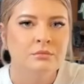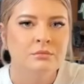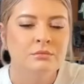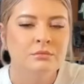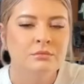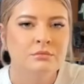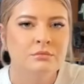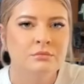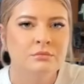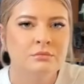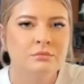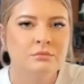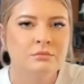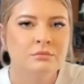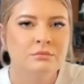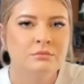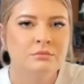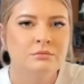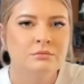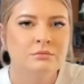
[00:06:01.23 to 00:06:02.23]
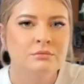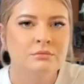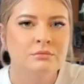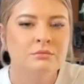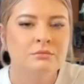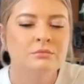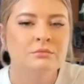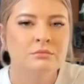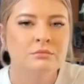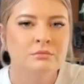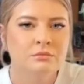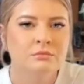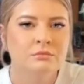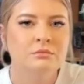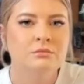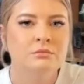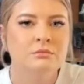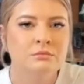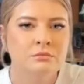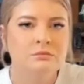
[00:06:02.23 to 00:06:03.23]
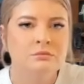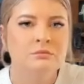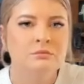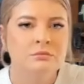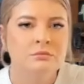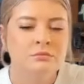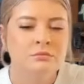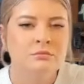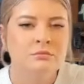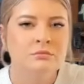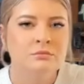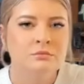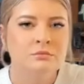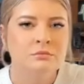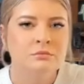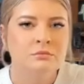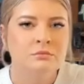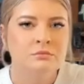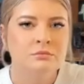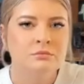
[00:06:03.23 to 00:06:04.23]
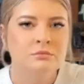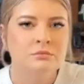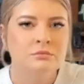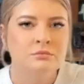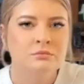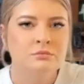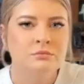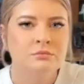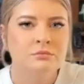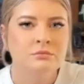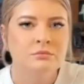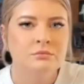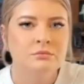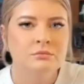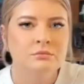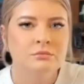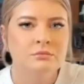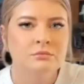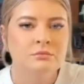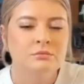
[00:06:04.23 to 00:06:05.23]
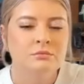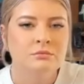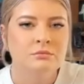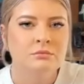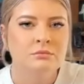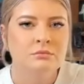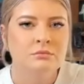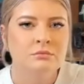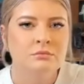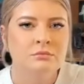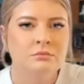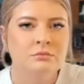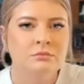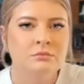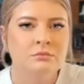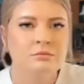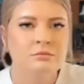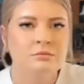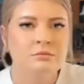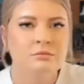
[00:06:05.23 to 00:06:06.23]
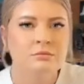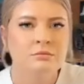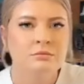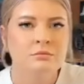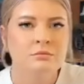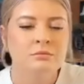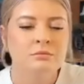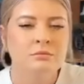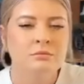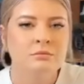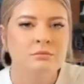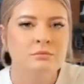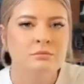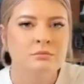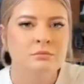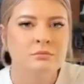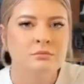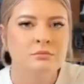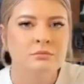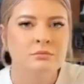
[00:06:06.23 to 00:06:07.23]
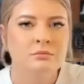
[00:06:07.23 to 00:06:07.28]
No words are spoken by the person on screen.